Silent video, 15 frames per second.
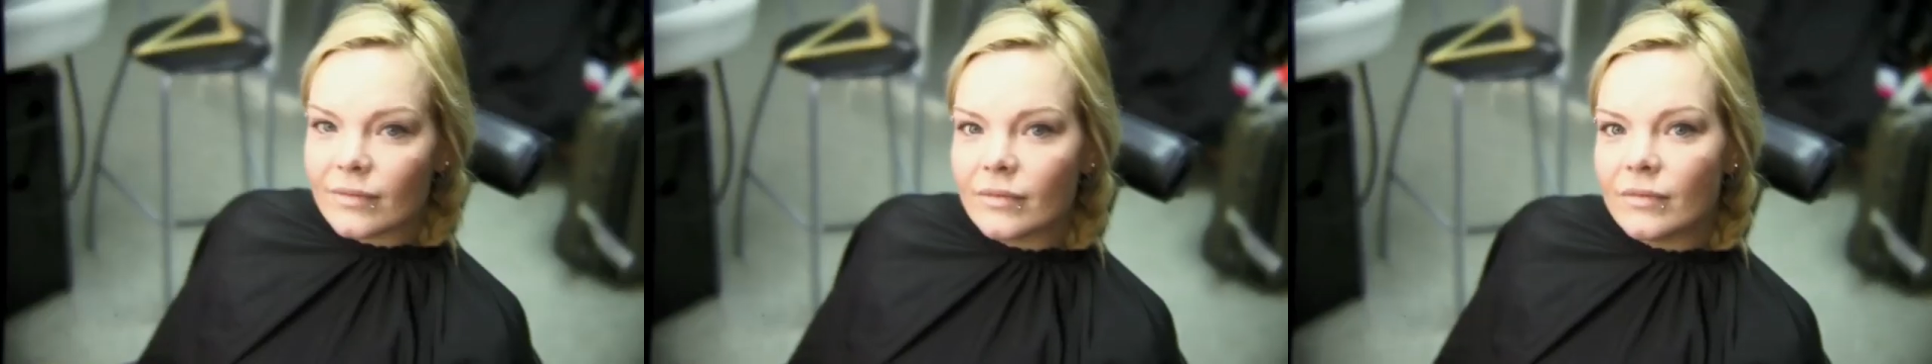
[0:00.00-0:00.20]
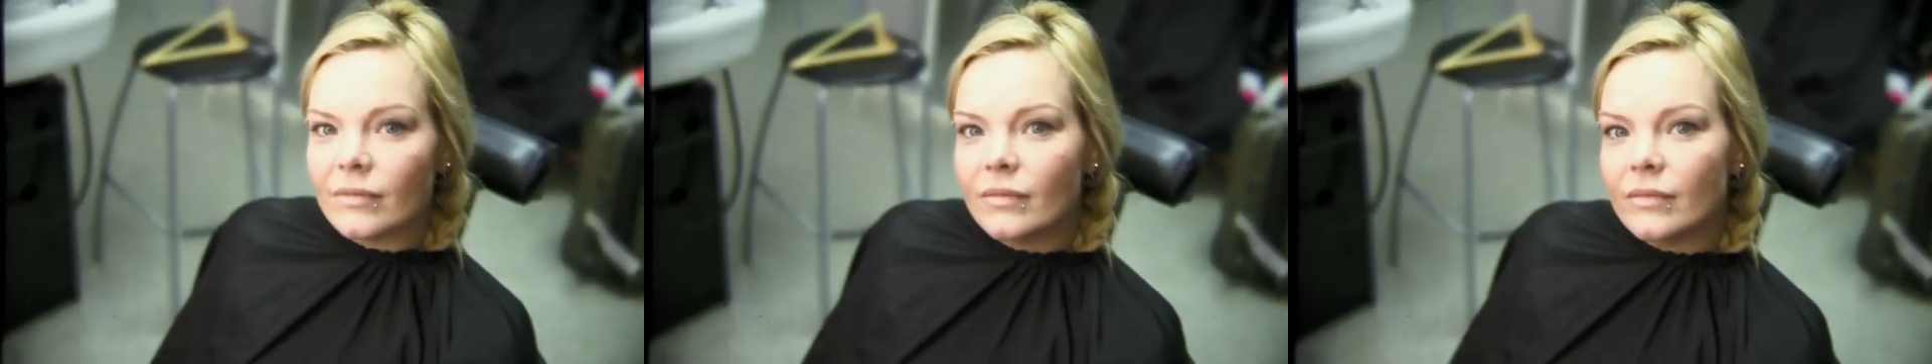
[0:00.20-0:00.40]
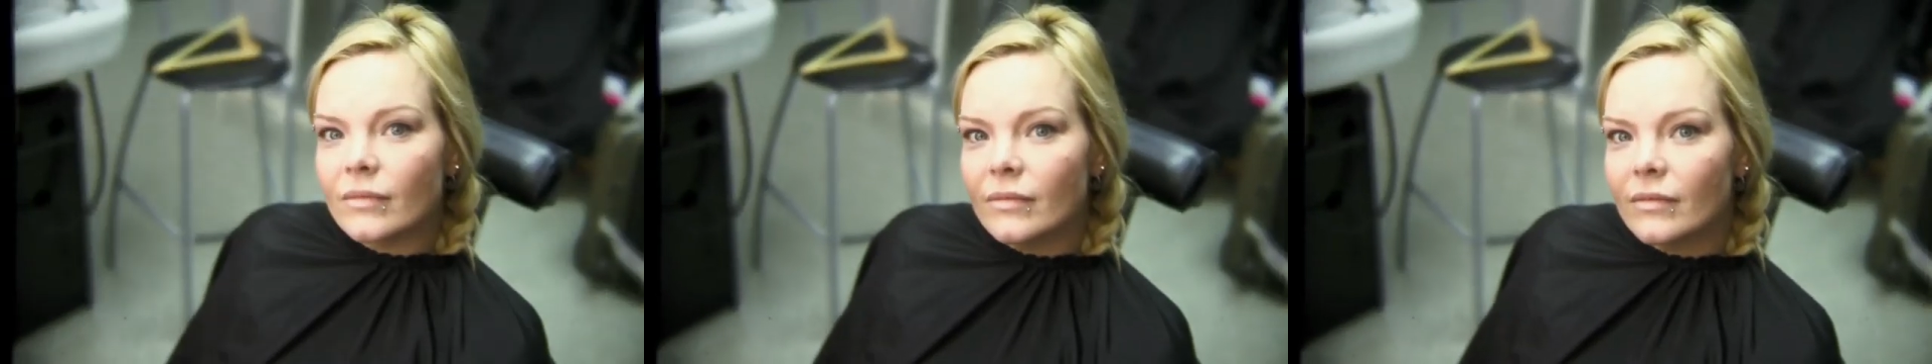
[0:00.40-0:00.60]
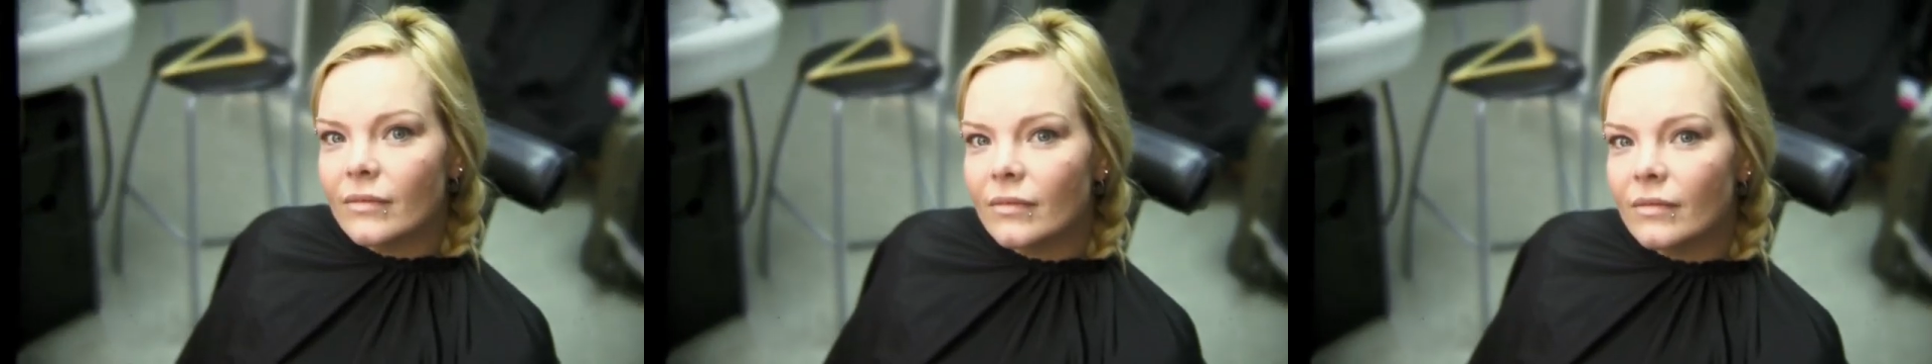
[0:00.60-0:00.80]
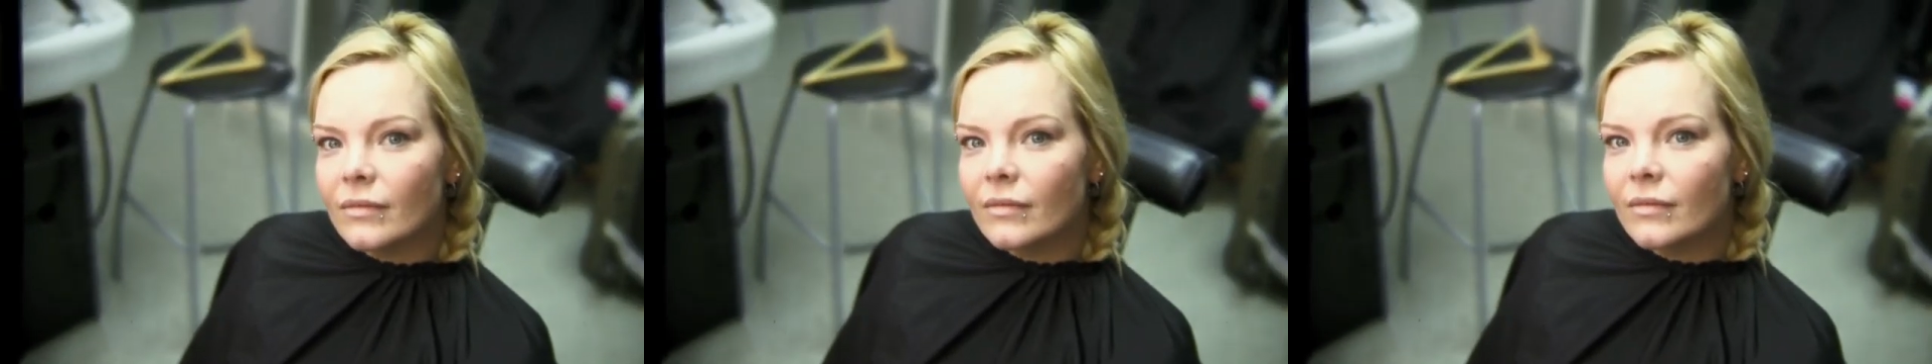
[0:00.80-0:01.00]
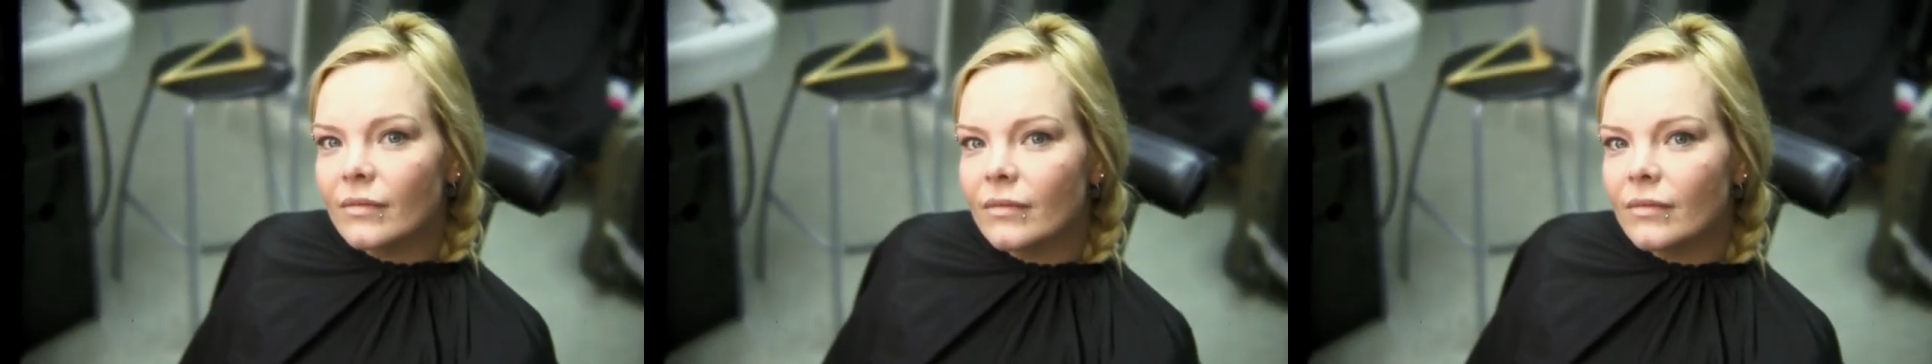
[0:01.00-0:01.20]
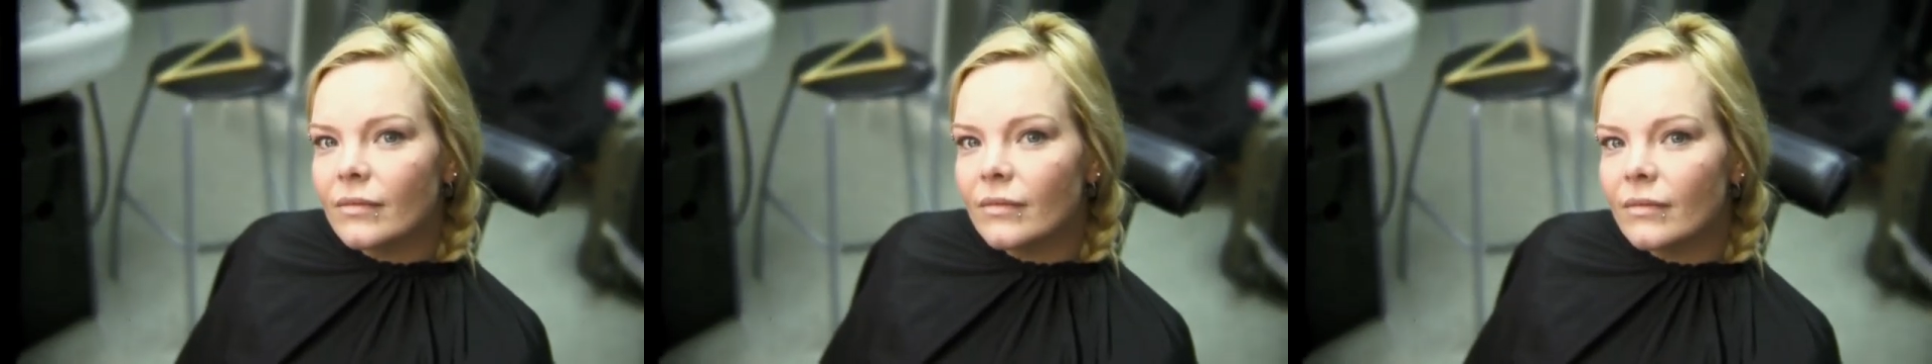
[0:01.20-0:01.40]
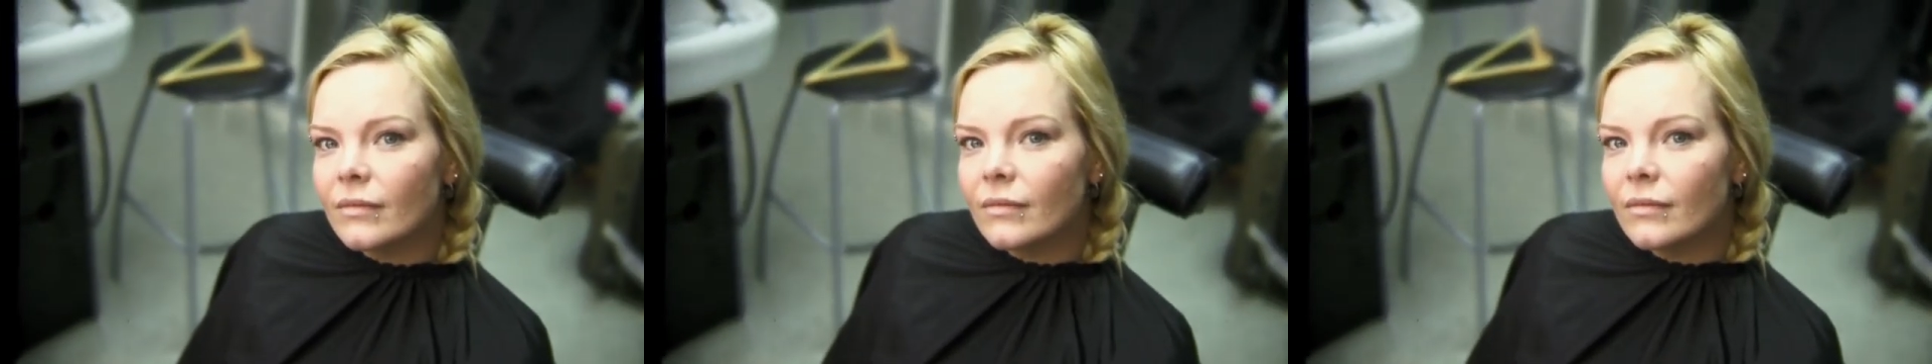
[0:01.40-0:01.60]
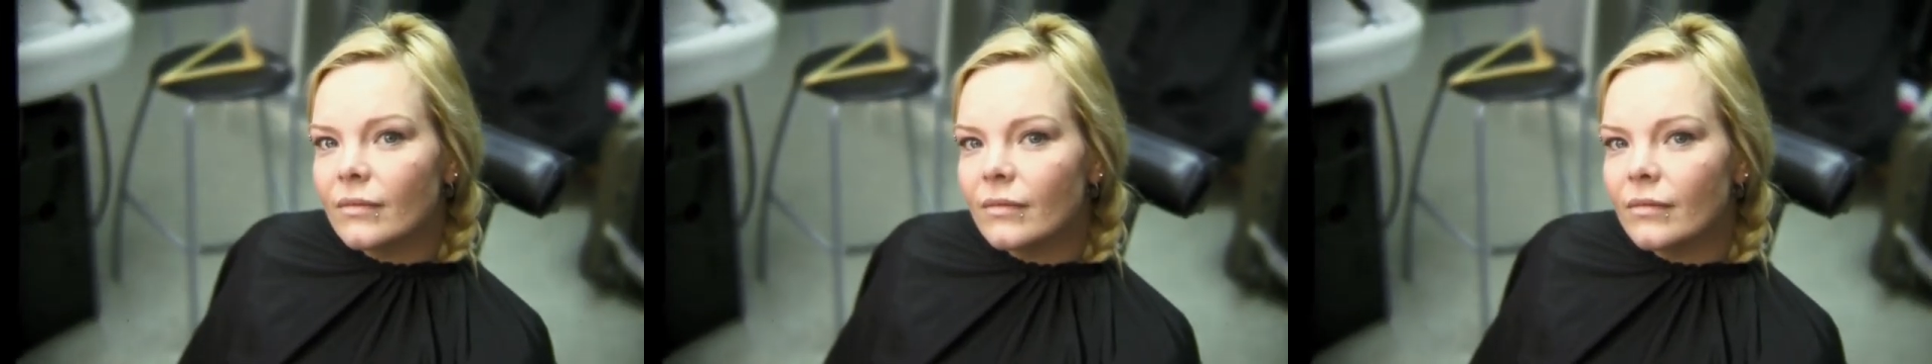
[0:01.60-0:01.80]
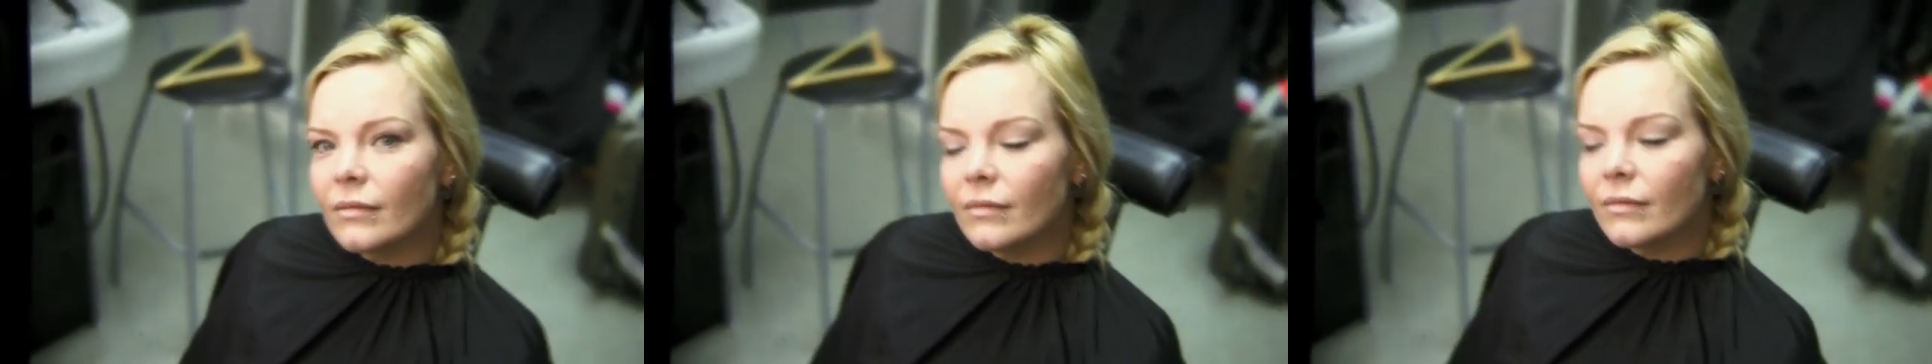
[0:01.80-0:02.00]
You will have blonde
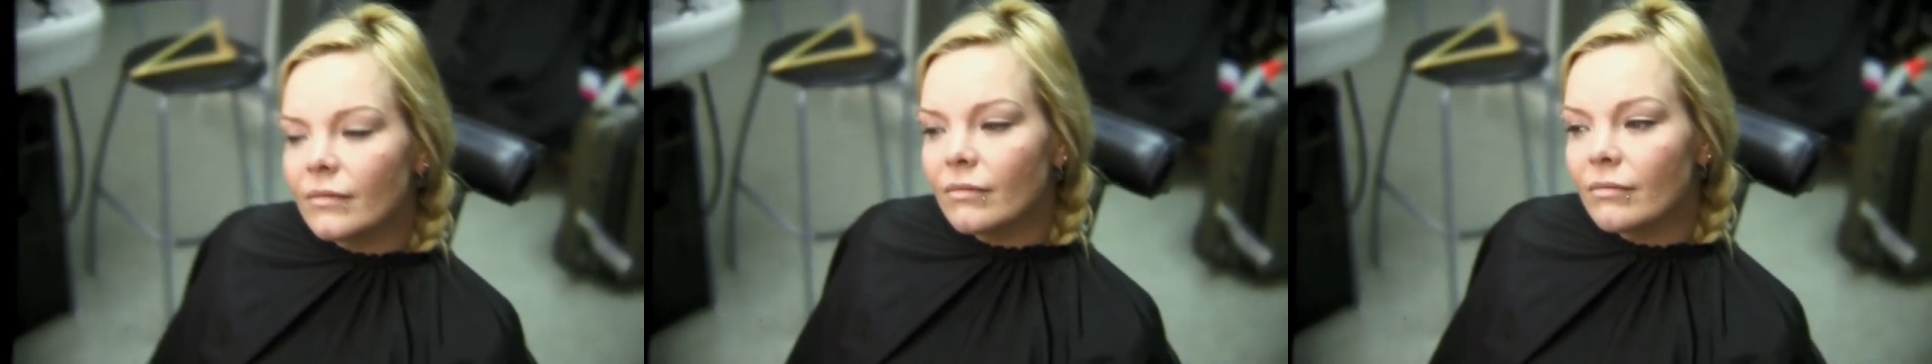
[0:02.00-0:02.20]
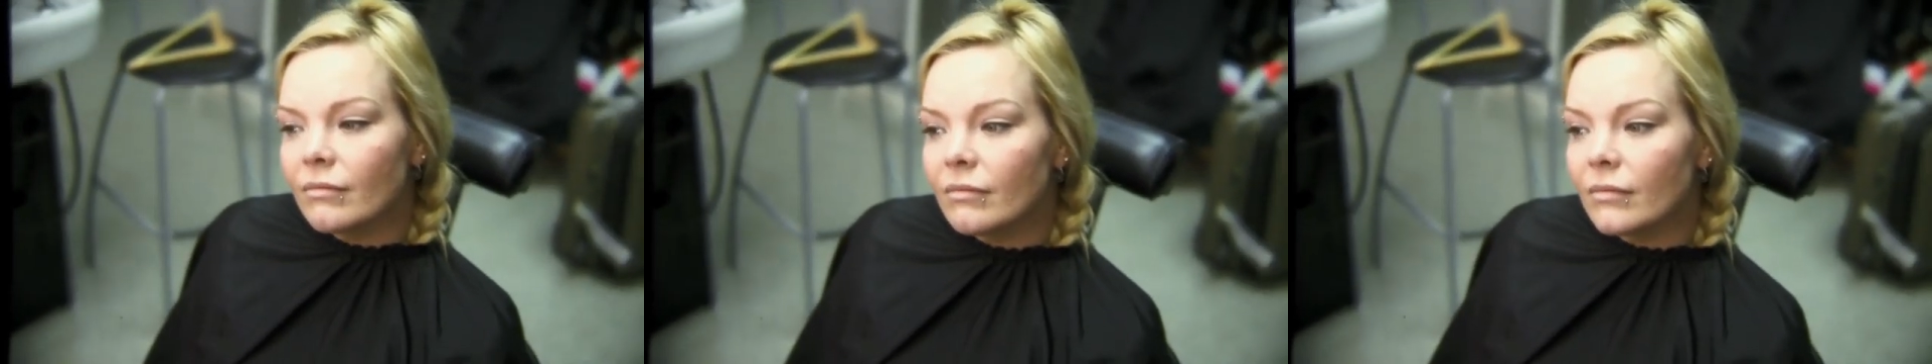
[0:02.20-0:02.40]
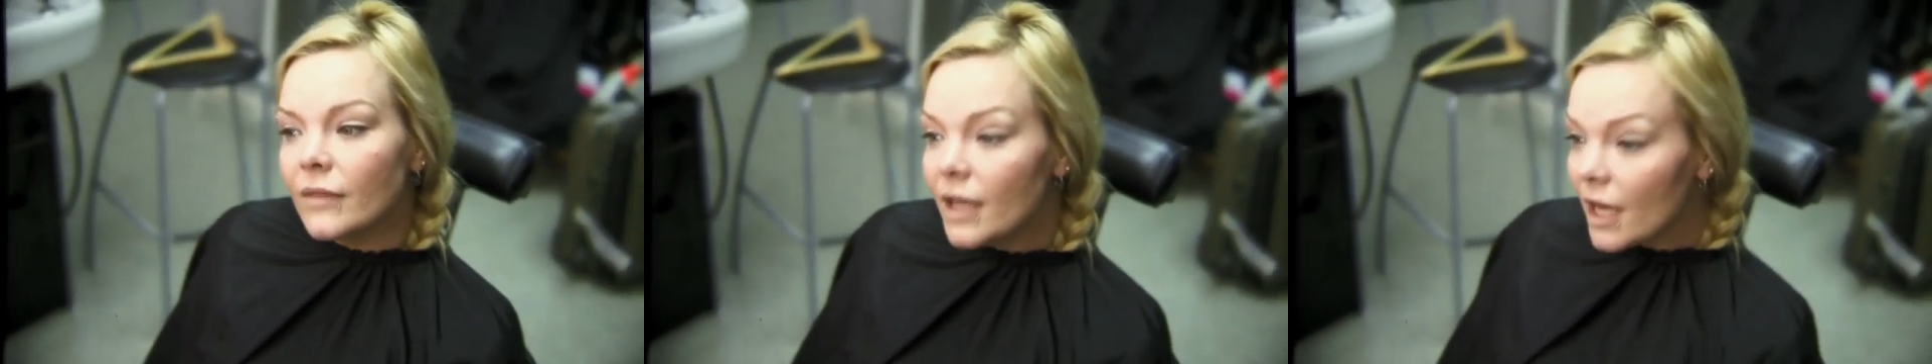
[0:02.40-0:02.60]
hair in this video.